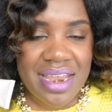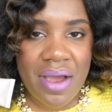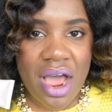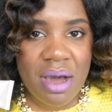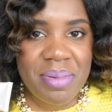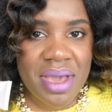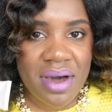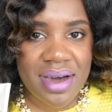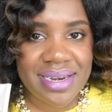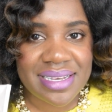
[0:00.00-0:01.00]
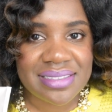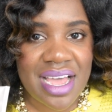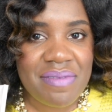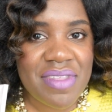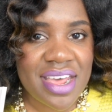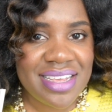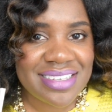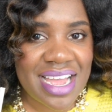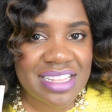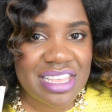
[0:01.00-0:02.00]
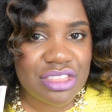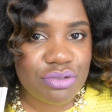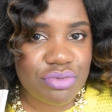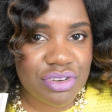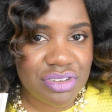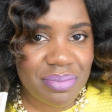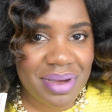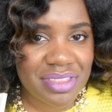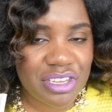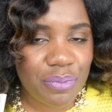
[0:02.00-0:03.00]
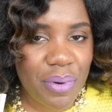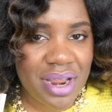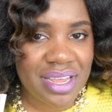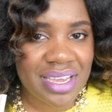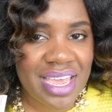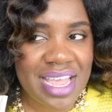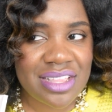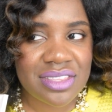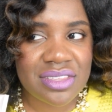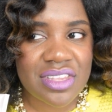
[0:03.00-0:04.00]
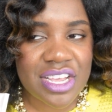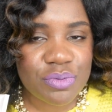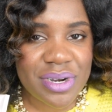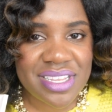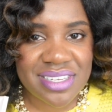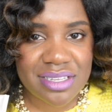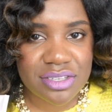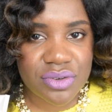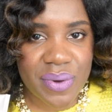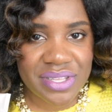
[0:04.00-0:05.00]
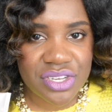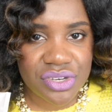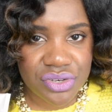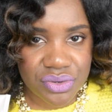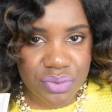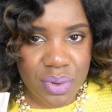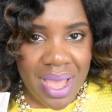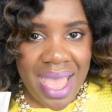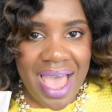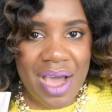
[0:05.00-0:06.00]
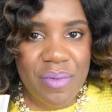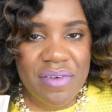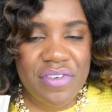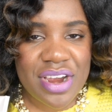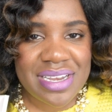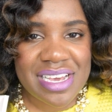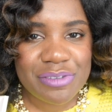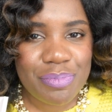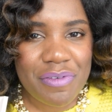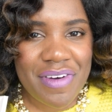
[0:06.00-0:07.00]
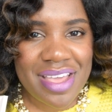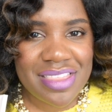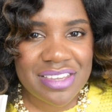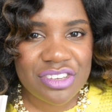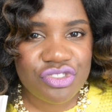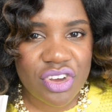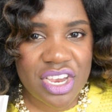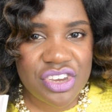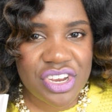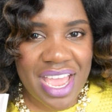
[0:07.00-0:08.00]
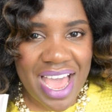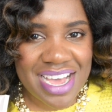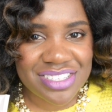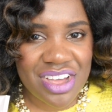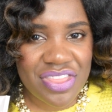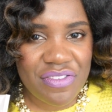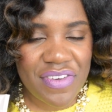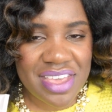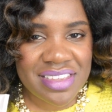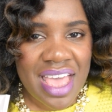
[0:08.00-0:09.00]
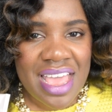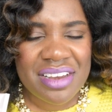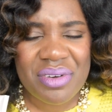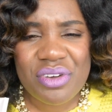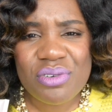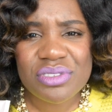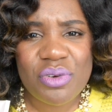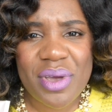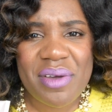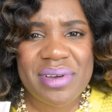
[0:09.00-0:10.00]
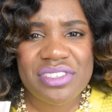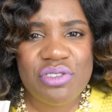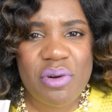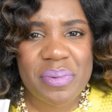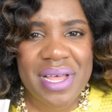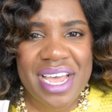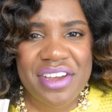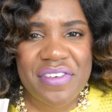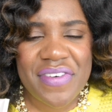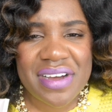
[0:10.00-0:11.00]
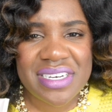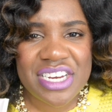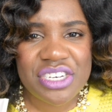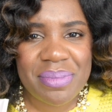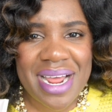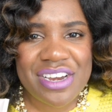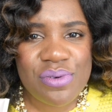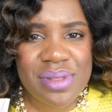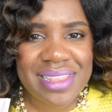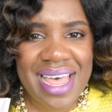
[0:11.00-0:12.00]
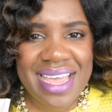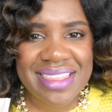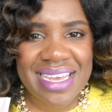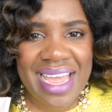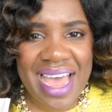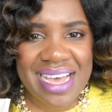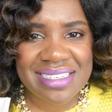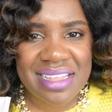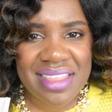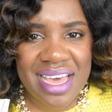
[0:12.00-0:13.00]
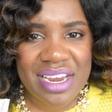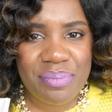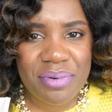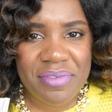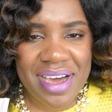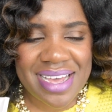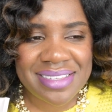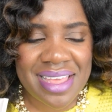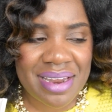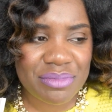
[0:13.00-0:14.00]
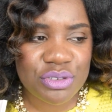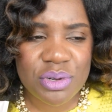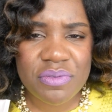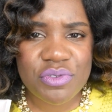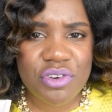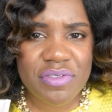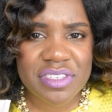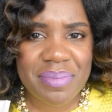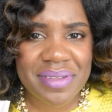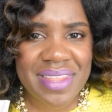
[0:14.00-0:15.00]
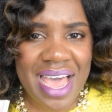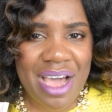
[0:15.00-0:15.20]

Now I'll be honest, I'm not exactly thrilled about this product. It does what it says it's going to do. However, it does provide this strange cast on the face. Now it goes away once you apply your foundation, but I don't like the cast that it provides, and I'm sort of nervous about the